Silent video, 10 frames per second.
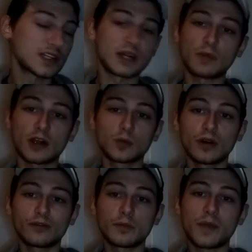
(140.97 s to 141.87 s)
An American
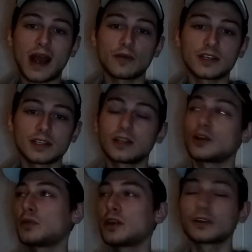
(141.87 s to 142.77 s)
Werewolf in Paris, load
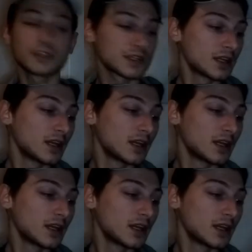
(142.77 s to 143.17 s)
of bollocks,